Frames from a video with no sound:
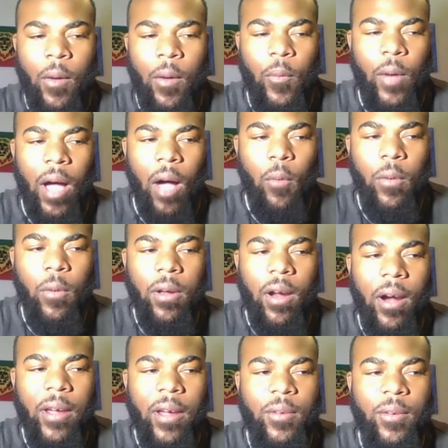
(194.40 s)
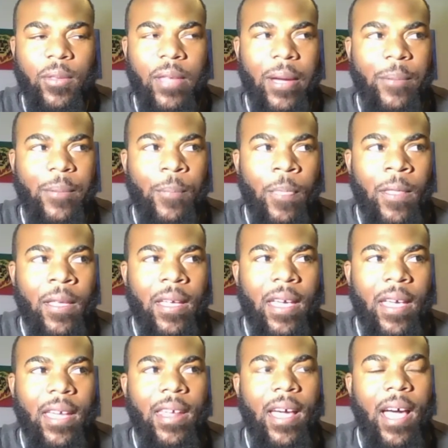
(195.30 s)
would argue like,
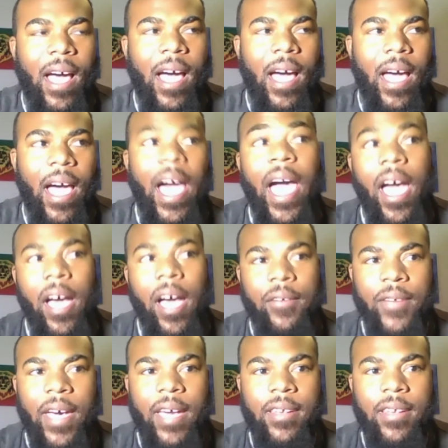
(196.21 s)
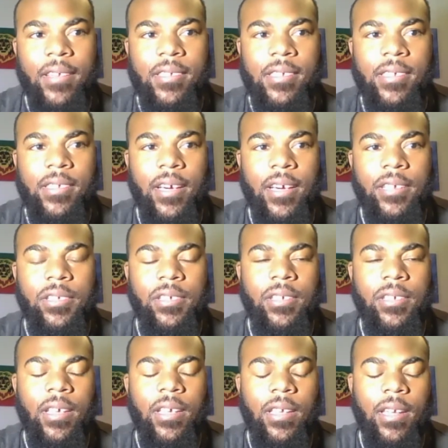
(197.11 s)
and I've had this
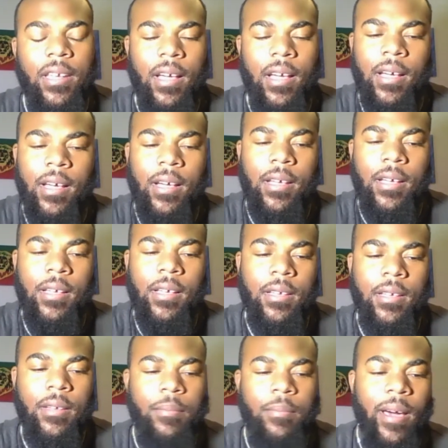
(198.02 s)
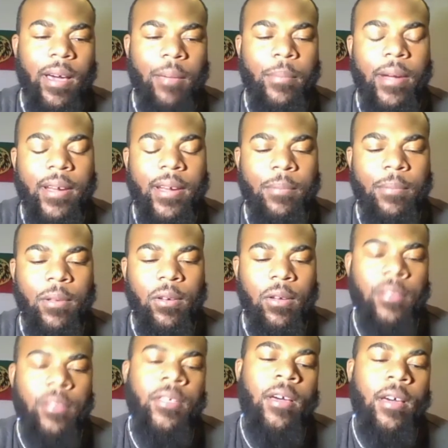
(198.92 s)
discussion in my American
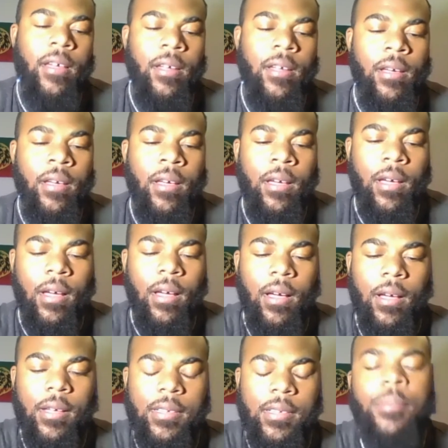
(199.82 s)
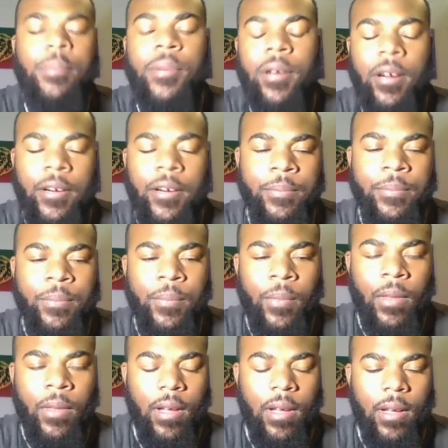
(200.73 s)
Political Thought seminar,
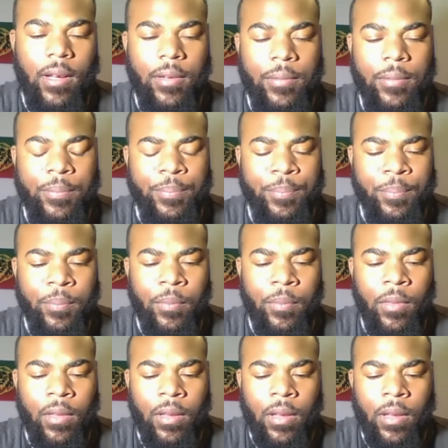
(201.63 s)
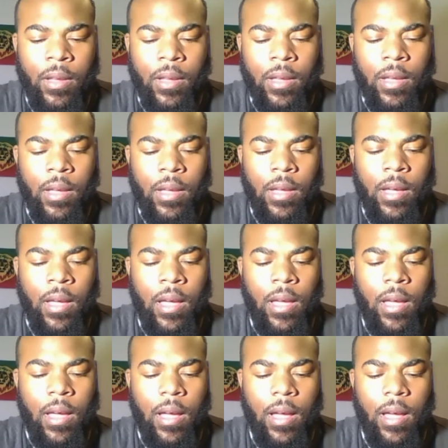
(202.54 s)
um,
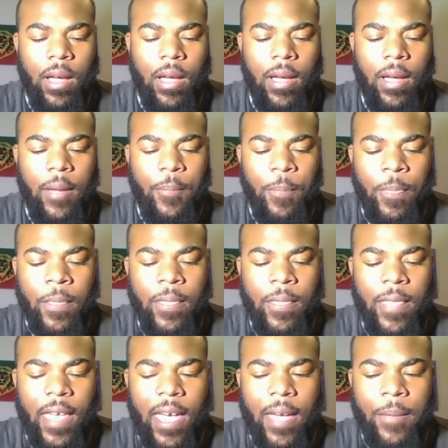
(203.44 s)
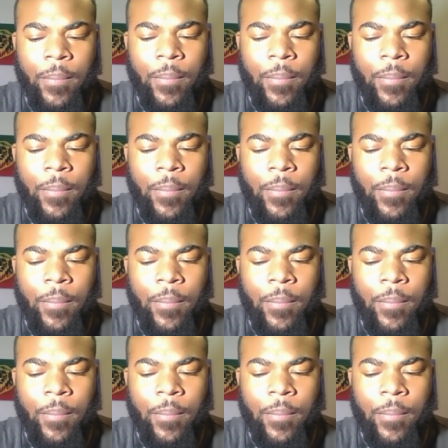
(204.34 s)
uh, that